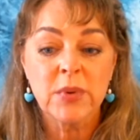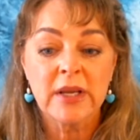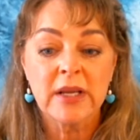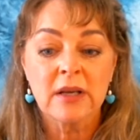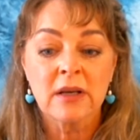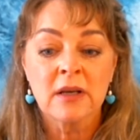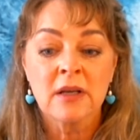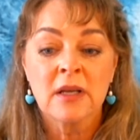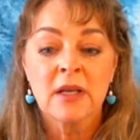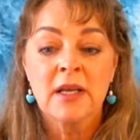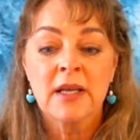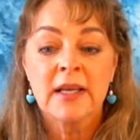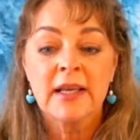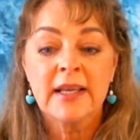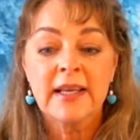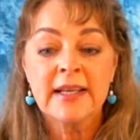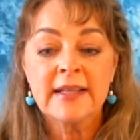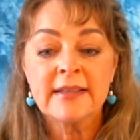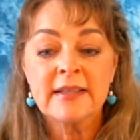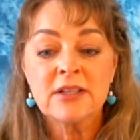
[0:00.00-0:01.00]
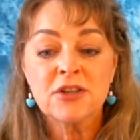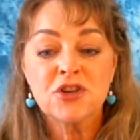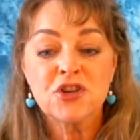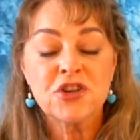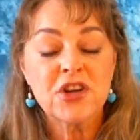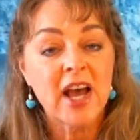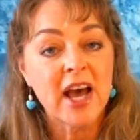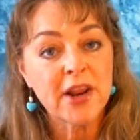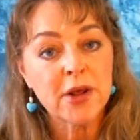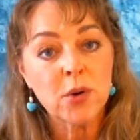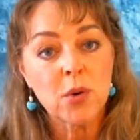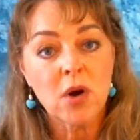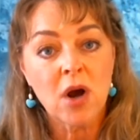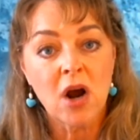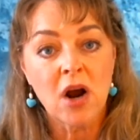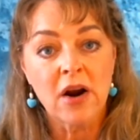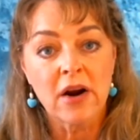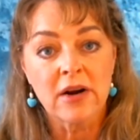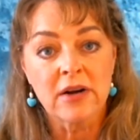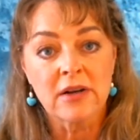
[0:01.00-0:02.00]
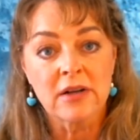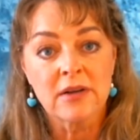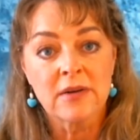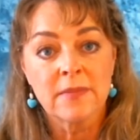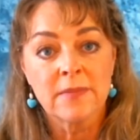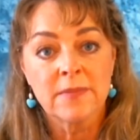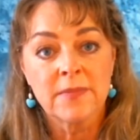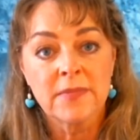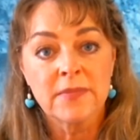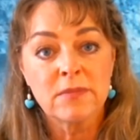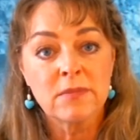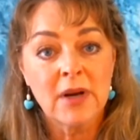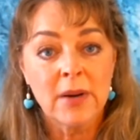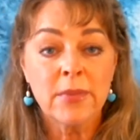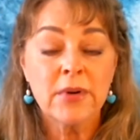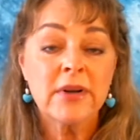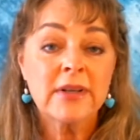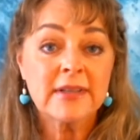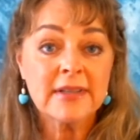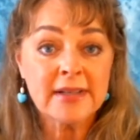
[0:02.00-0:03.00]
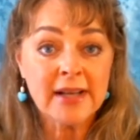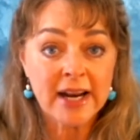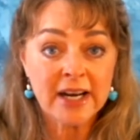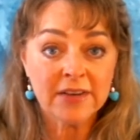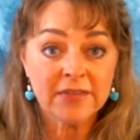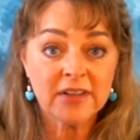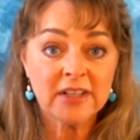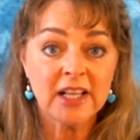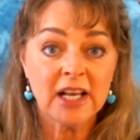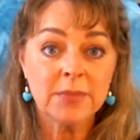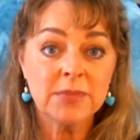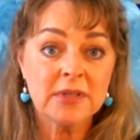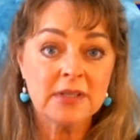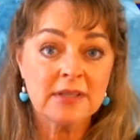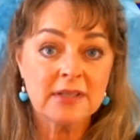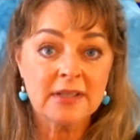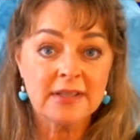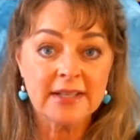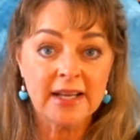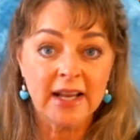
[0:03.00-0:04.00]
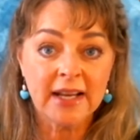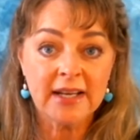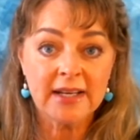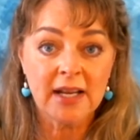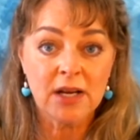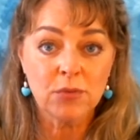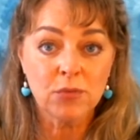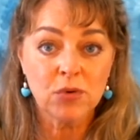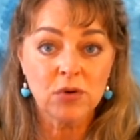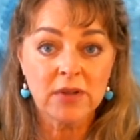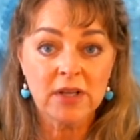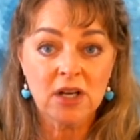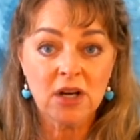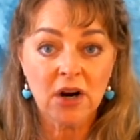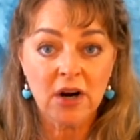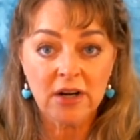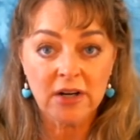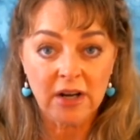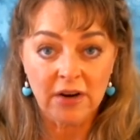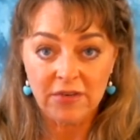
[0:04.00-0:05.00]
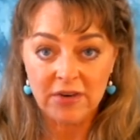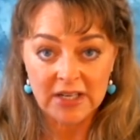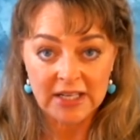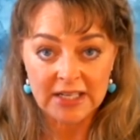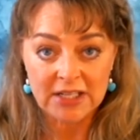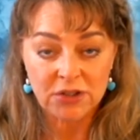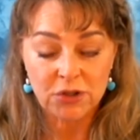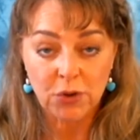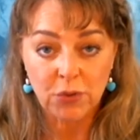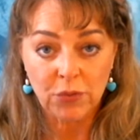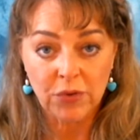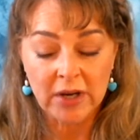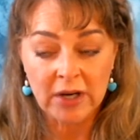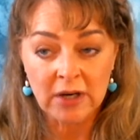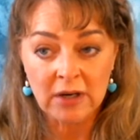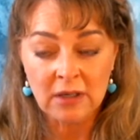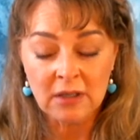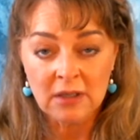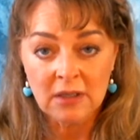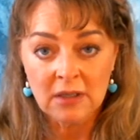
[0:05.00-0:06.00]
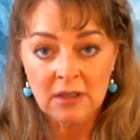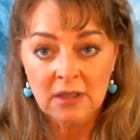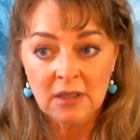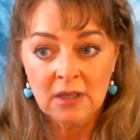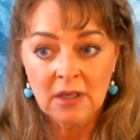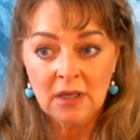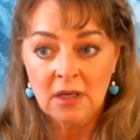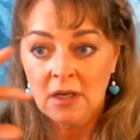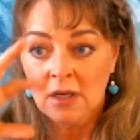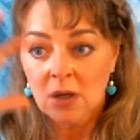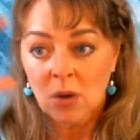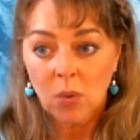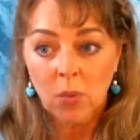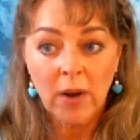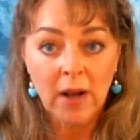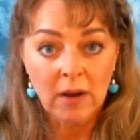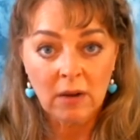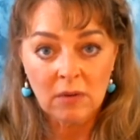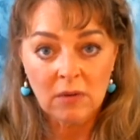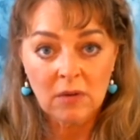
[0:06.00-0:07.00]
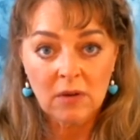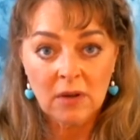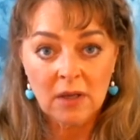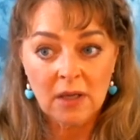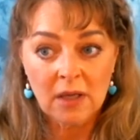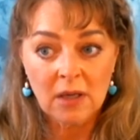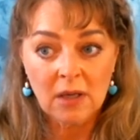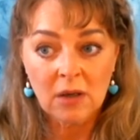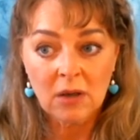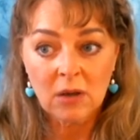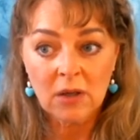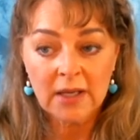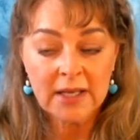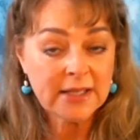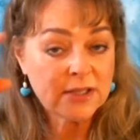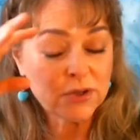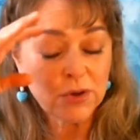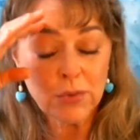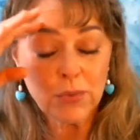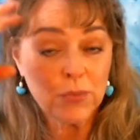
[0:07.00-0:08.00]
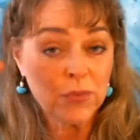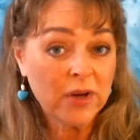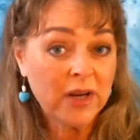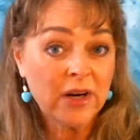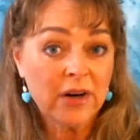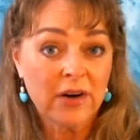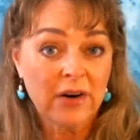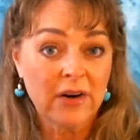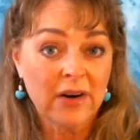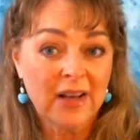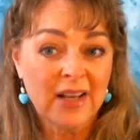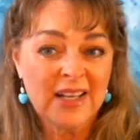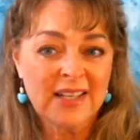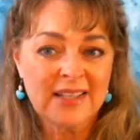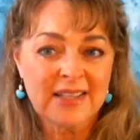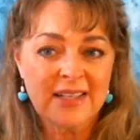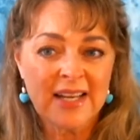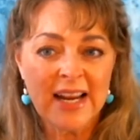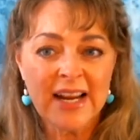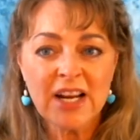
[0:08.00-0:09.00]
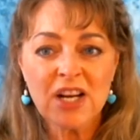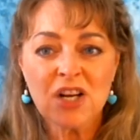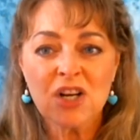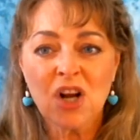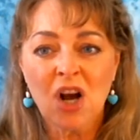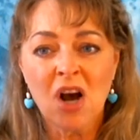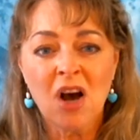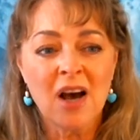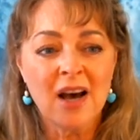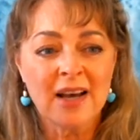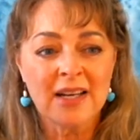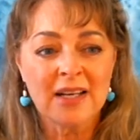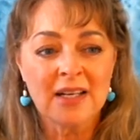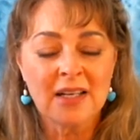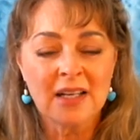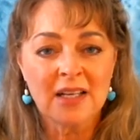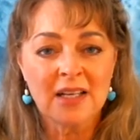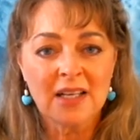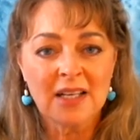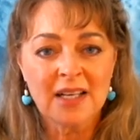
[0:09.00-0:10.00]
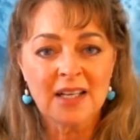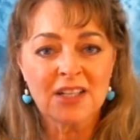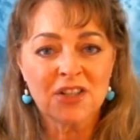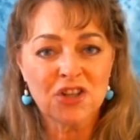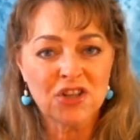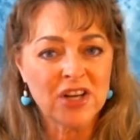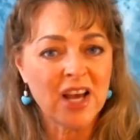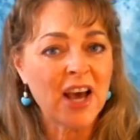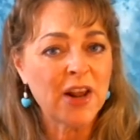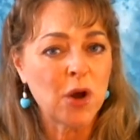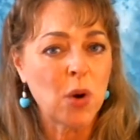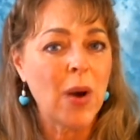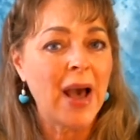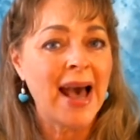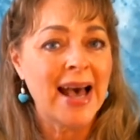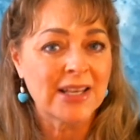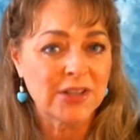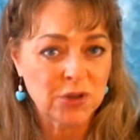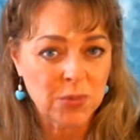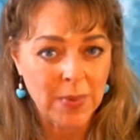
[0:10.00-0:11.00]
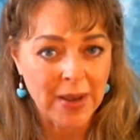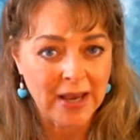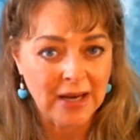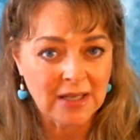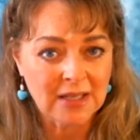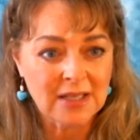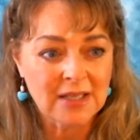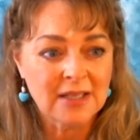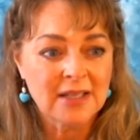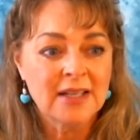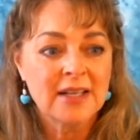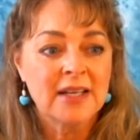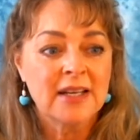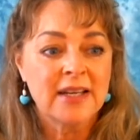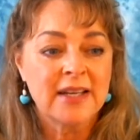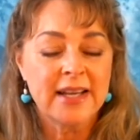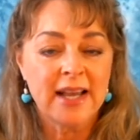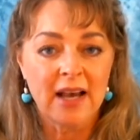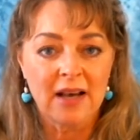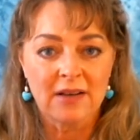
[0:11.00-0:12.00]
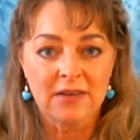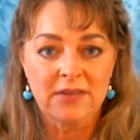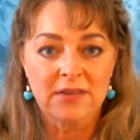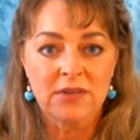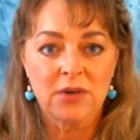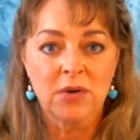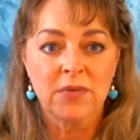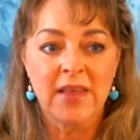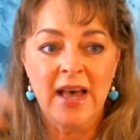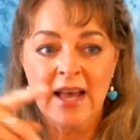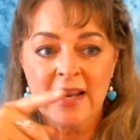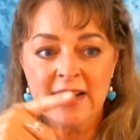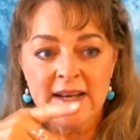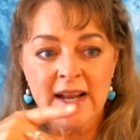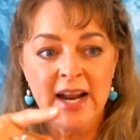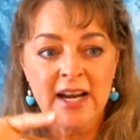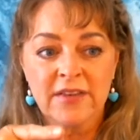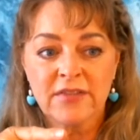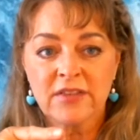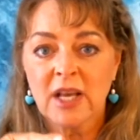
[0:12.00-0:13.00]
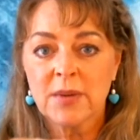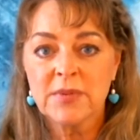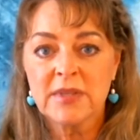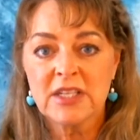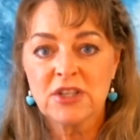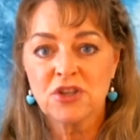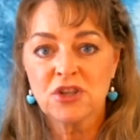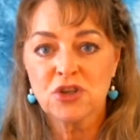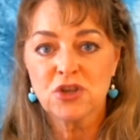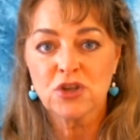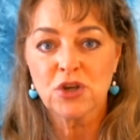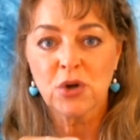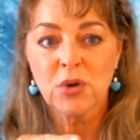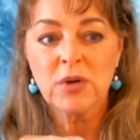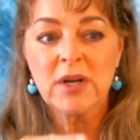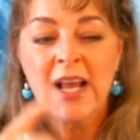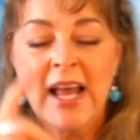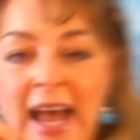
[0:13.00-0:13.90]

week, it's his shadow card. Remember his 9 of Clubs is his decade ruling card governing his career? Well, his career is taken on a shadow aspect. Yeah, so that 9 of Clubs he just showed